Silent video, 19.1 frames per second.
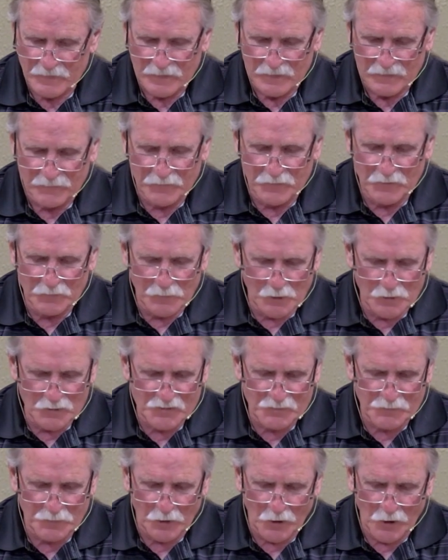for the
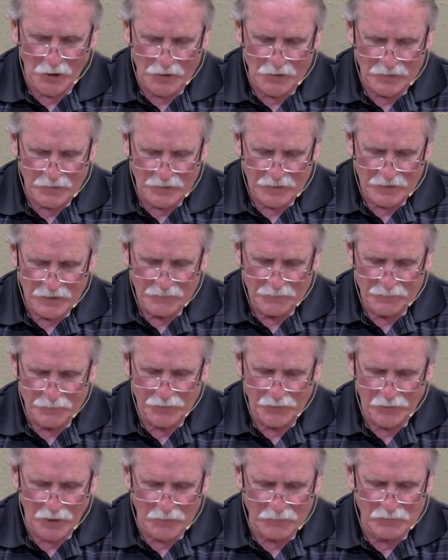most part,
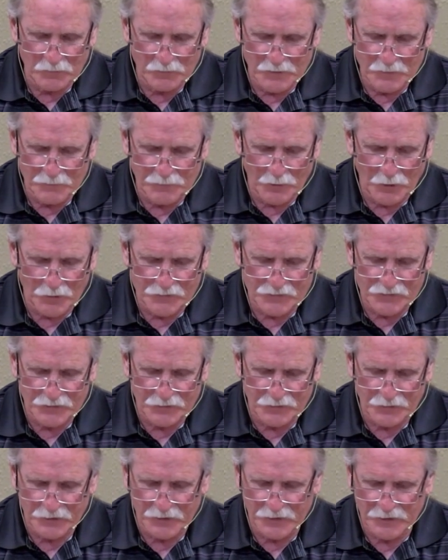probably
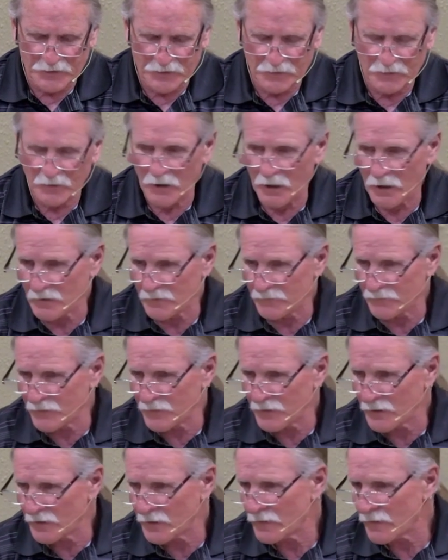partook in a lot of the